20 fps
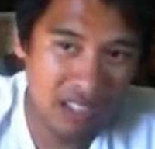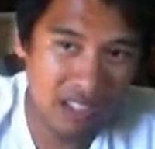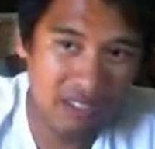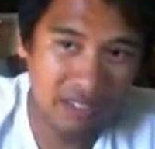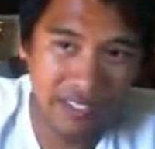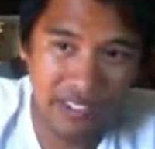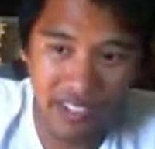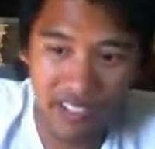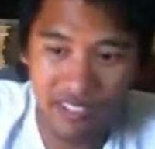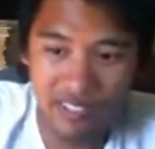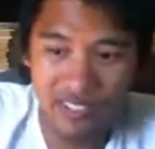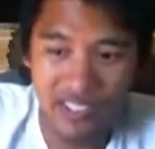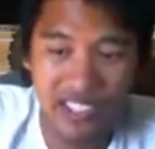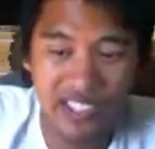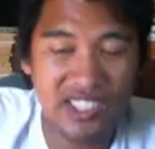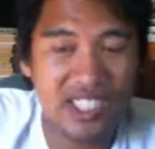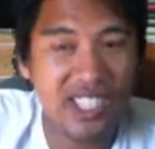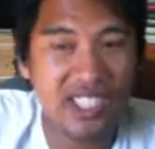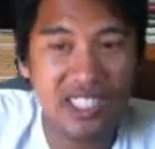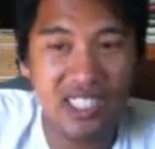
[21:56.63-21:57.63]
If Vera
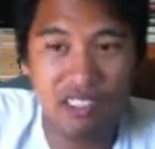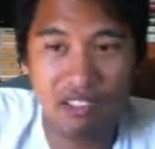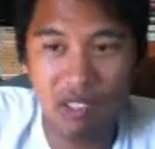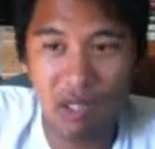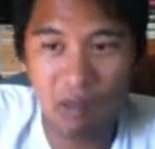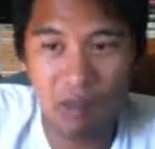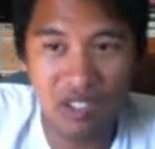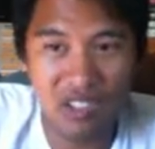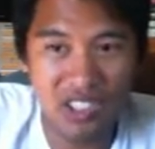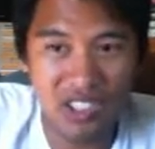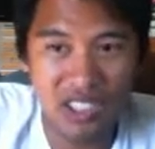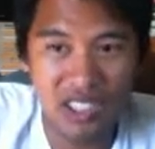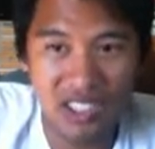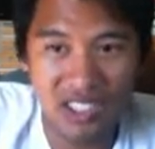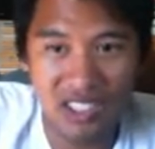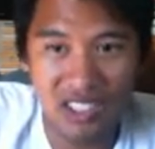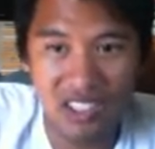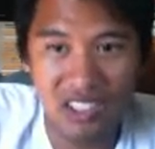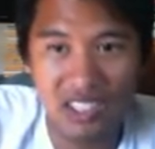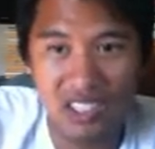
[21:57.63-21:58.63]
fights Anthony Rumble
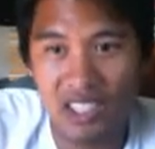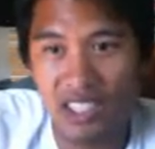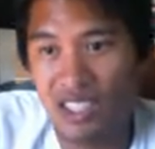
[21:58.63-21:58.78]
Johnson,